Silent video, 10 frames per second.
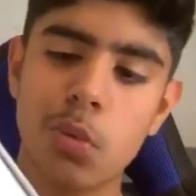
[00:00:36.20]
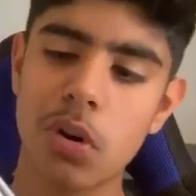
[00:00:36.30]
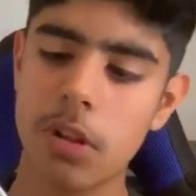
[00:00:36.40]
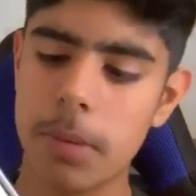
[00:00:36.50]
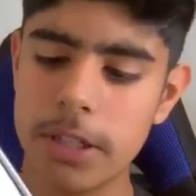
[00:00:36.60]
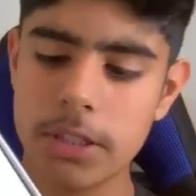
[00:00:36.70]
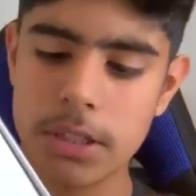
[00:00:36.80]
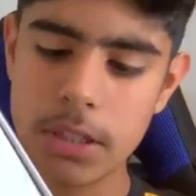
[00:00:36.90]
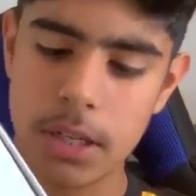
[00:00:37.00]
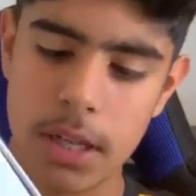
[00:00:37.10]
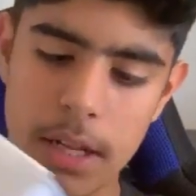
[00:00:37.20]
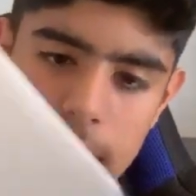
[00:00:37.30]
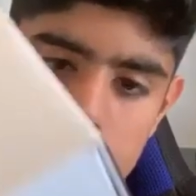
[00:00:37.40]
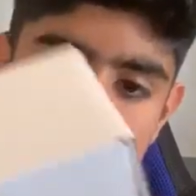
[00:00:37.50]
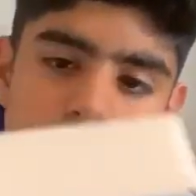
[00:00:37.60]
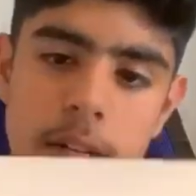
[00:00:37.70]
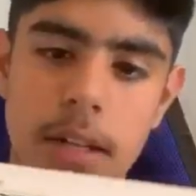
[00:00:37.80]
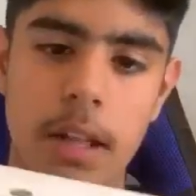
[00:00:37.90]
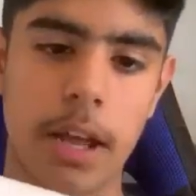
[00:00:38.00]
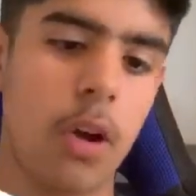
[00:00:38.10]
is one of the best, and
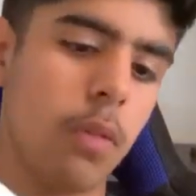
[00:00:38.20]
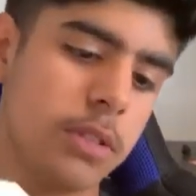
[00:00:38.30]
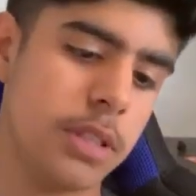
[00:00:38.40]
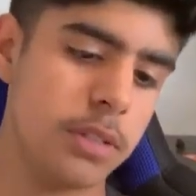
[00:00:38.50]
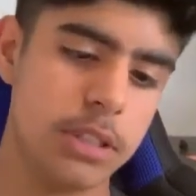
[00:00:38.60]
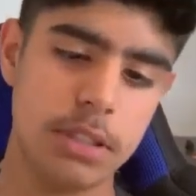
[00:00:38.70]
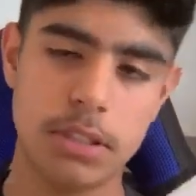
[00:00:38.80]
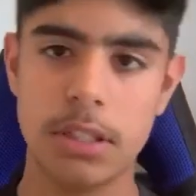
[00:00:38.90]
like always, it's